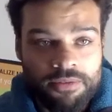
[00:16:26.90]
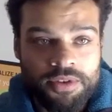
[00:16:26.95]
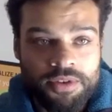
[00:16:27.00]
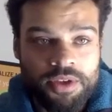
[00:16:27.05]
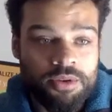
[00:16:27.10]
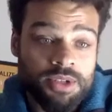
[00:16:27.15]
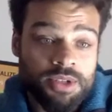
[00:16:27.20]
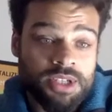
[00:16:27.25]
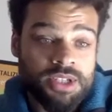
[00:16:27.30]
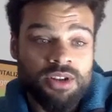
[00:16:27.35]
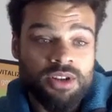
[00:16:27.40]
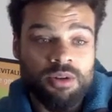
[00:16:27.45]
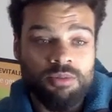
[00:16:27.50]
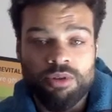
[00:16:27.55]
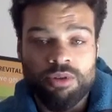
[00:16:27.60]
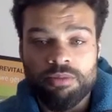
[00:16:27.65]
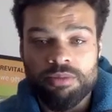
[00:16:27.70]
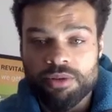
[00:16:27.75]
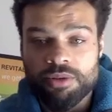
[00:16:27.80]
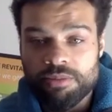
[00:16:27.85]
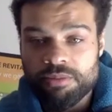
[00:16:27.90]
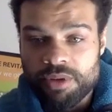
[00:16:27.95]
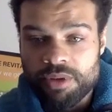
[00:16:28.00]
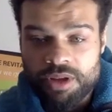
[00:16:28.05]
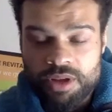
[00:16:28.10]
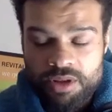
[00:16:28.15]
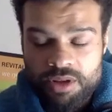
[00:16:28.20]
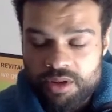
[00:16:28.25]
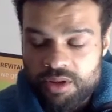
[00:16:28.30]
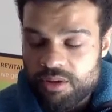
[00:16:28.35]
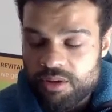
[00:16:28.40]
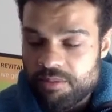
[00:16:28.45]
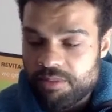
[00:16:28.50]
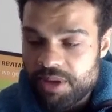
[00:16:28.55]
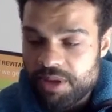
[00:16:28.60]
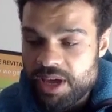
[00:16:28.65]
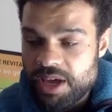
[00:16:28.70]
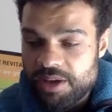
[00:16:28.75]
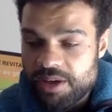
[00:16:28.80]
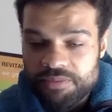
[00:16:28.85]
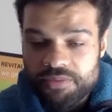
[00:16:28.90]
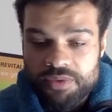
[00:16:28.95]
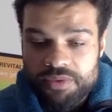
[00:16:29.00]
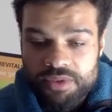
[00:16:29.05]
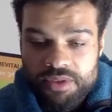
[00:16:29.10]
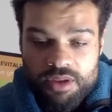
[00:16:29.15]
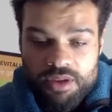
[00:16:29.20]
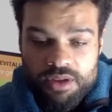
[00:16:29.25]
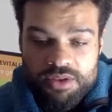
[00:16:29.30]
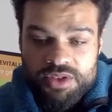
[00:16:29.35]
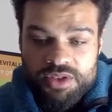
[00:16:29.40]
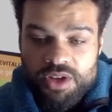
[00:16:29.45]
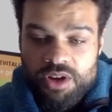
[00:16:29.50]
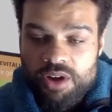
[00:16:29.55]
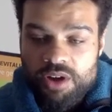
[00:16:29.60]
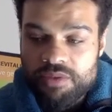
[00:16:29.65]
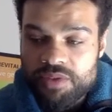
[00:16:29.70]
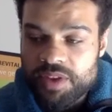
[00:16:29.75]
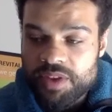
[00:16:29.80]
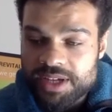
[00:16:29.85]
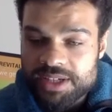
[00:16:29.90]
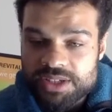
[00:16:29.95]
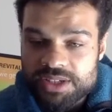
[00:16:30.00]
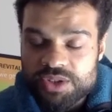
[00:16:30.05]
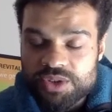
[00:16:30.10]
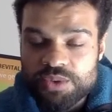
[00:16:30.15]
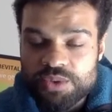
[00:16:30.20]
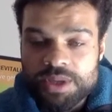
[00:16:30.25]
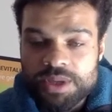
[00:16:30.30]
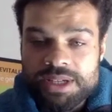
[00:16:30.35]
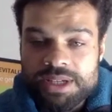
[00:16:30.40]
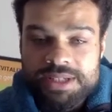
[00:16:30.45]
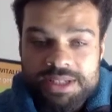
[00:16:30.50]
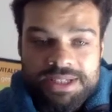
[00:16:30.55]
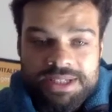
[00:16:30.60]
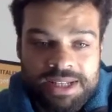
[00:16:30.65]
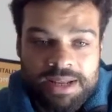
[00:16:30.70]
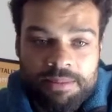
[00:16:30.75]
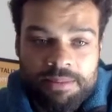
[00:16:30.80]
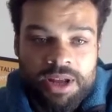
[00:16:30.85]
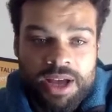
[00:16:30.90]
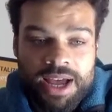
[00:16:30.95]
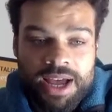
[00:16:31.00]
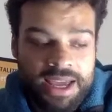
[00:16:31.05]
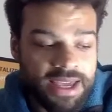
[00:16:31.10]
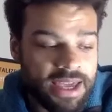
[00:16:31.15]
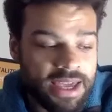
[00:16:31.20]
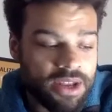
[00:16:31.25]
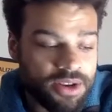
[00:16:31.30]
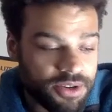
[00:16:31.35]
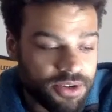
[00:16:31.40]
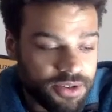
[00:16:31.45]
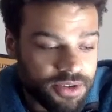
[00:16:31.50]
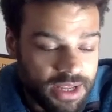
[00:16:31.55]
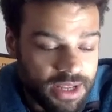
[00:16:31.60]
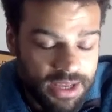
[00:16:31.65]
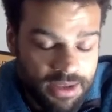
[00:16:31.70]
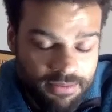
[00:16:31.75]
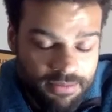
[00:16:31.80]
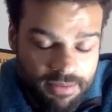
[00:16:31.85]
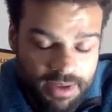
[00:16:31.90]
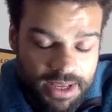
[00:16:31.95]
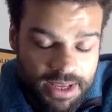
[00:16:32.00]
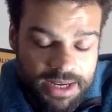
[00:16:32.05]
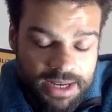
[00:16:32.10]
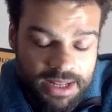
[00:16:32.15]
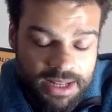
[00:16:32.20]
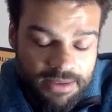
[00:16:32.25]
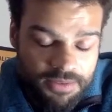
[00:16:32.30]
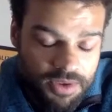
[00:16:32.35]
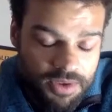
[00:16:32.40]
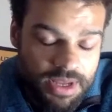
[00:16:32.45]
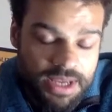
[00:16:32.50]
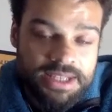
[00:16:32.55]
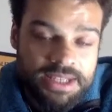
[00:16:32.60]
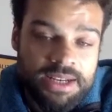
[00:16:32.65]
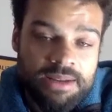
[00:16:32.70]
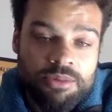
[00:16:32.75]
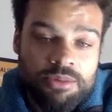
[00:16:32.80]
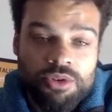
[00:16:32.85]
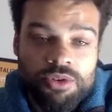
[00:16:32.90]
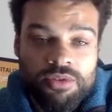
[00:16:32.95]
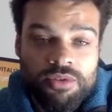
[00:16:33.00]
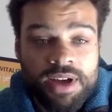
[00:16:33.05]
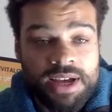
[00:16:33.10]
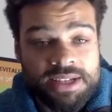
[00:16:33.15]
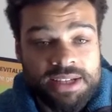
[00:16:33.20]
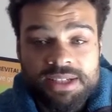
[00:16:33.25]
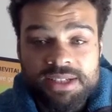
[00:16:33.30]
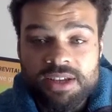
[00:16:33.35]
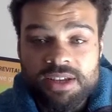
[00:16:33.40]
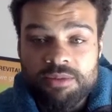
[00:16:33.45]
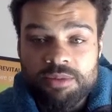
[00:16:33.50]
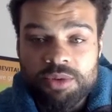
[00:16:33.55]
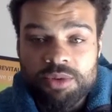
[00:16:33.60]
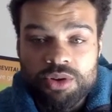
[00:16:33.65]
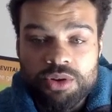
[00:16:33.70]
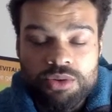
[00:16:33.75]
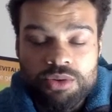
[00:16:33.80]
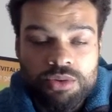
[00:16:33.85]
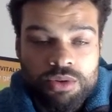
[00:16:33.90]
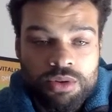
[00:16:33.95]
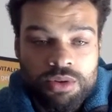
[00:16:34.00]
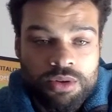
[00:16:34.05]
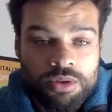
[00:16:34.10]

for you, which is not a problem. But so over the next 2 weeks, just let me know how you're getting on. If you need any more advice, just give me a call.